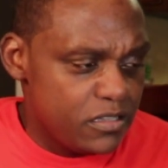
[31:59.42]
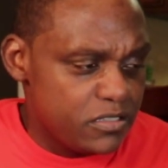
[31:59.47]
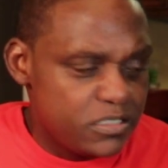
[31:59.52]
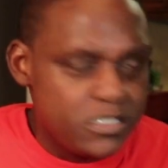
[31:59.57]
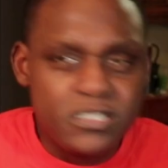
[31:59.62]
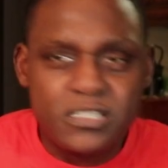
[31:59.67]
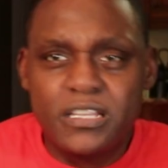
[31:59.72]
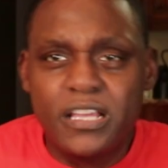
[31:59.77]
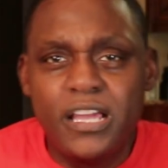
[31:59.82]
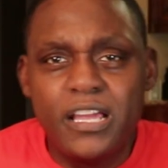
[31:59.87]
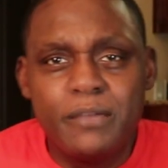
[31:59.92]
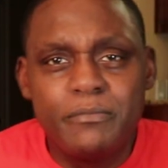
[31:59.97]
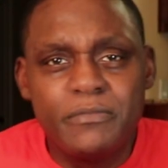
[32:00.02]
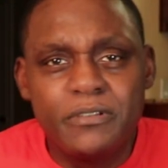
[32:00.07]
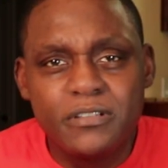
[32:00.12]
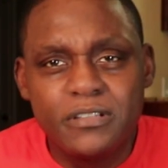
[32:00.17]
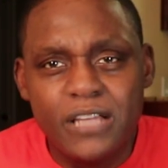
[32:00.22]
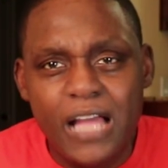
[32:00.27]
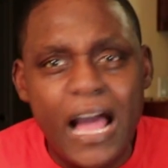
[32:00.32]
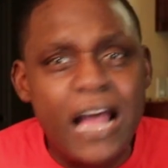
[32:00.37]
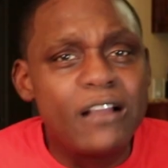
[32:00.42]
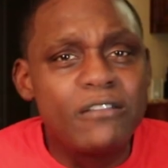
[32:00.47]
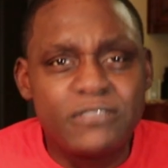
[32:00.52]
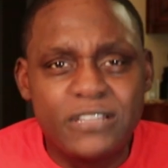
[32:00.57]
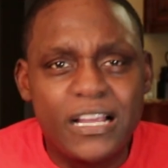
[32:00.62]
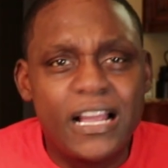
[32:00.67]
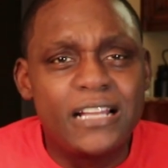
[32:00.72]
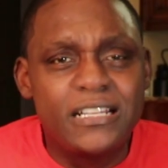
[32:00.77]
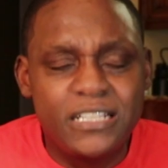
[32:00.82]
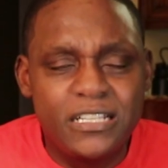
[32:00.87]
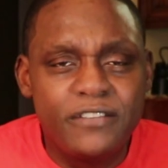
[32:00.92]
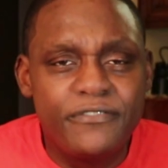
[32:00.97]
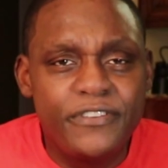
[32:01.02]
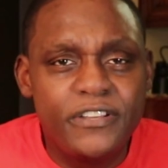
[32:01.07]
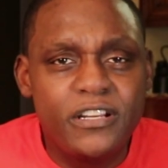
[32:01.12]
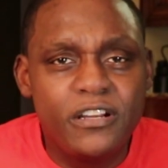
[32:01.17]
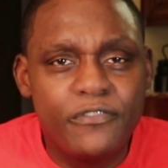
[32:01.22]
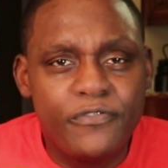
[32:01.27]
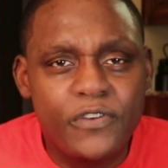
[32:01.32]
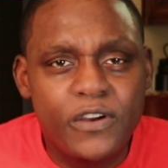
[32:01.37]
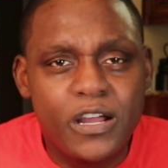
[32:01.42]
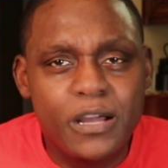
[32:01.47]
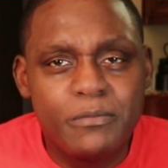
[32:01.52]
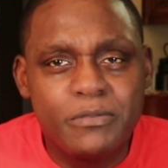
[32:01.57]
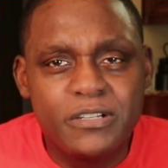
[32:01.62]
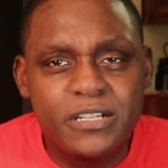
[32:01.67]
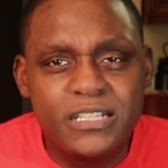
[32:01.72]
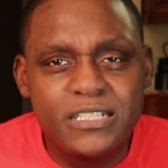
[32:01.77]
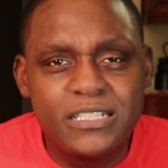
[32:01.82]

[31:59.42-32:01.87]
She scared me. I don't think I did a video for a couple of